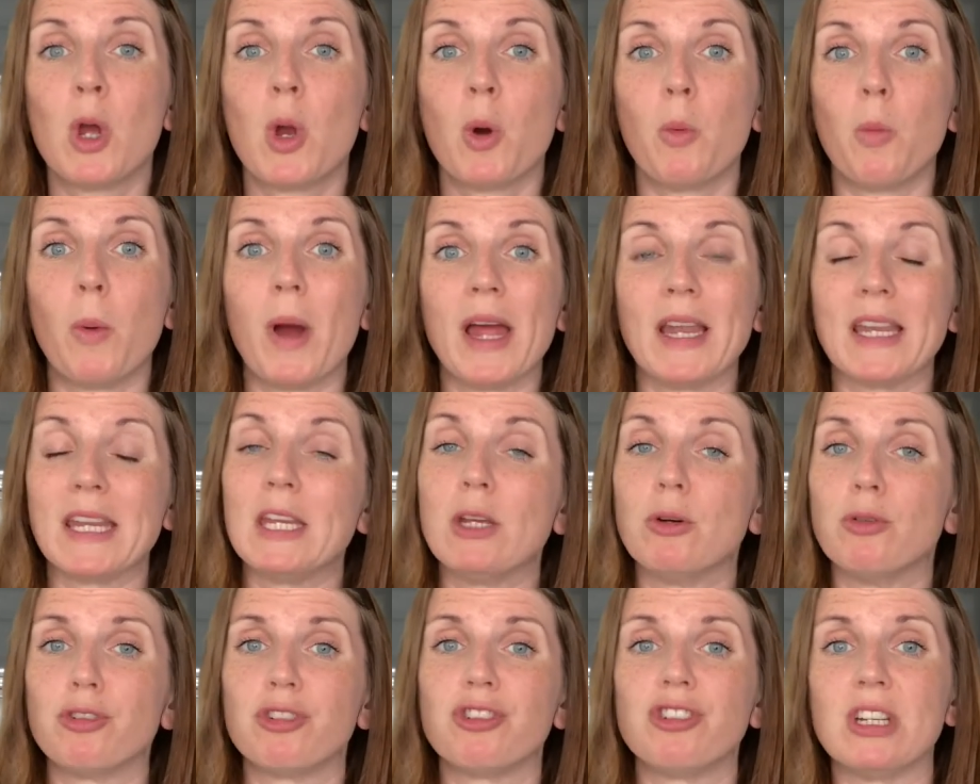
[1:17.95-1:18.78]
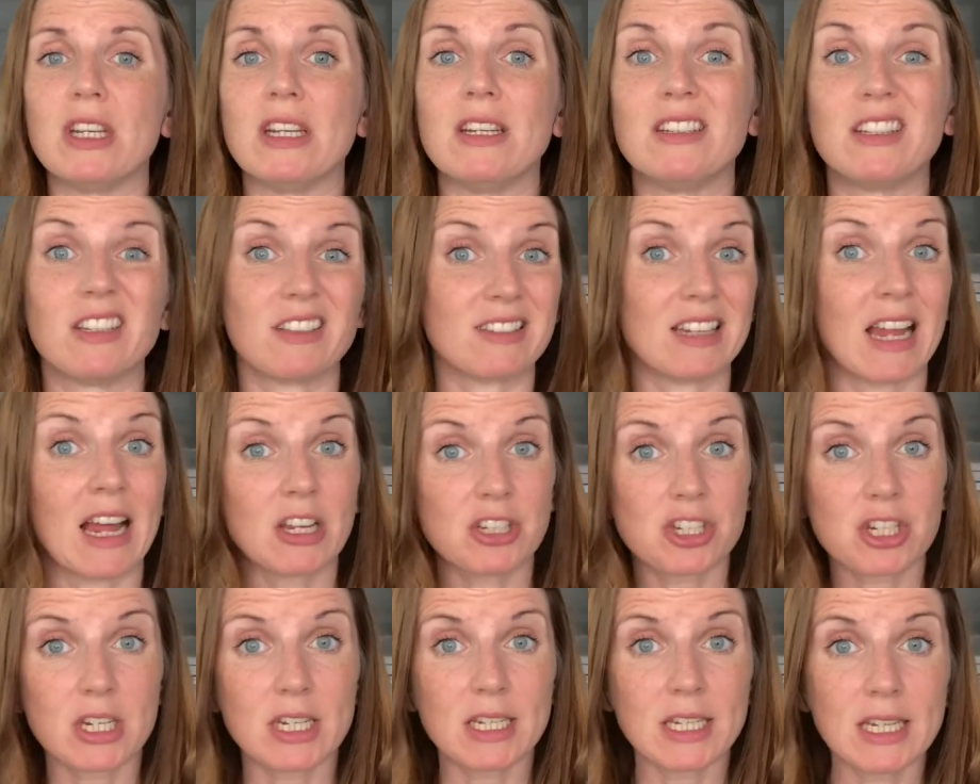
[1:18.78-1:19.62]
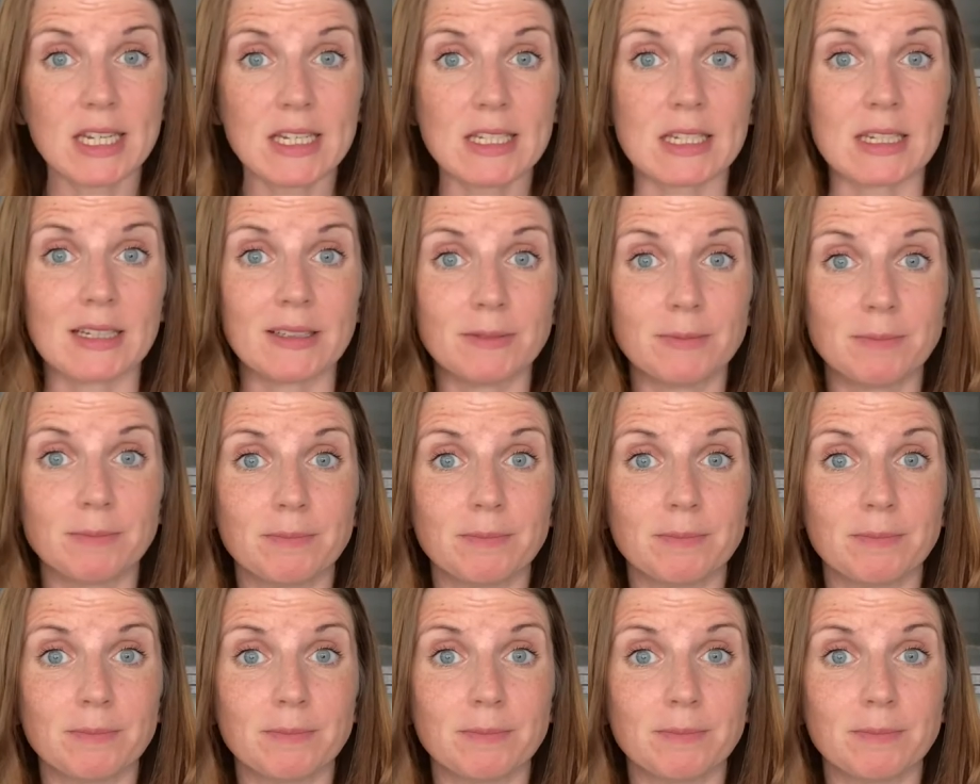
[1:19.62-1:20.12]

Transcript: when he or she doesn't actually need it.